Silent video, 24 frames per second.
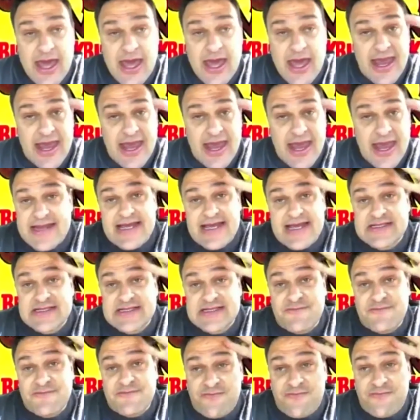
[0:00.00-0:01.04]
It's
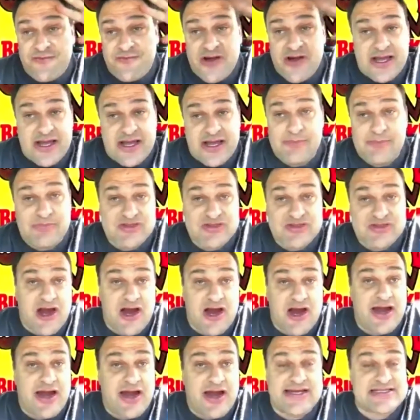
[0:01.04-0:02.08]
fucking
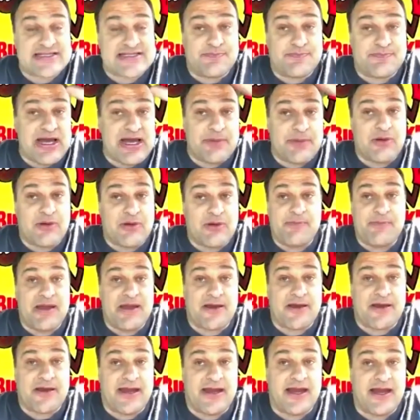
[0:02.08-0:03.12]
bizarre, and it's about a
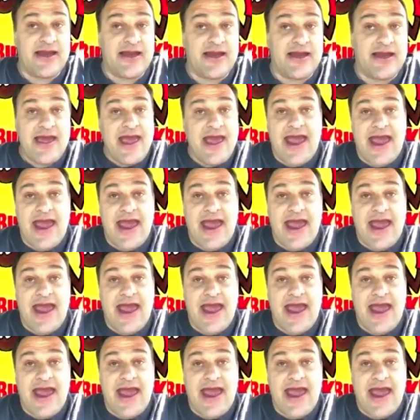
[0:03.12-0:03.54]
barbarian,